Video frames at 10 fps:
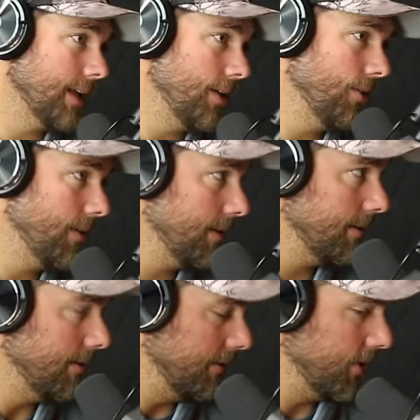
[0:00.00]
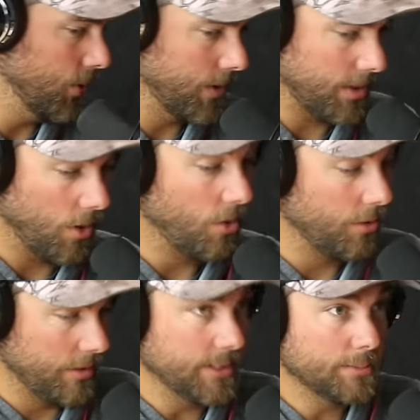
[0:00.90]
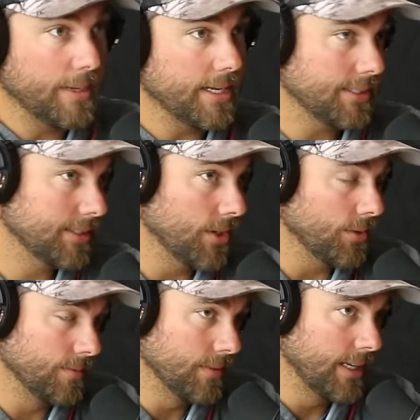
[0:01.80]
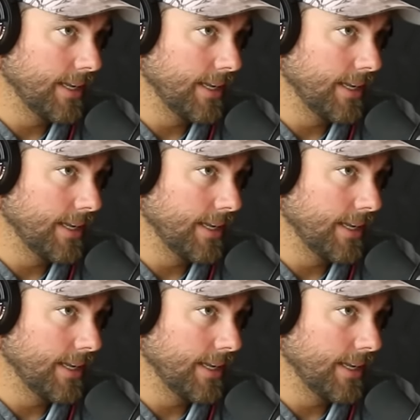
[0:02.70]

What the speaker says: that you can do with all these baits. So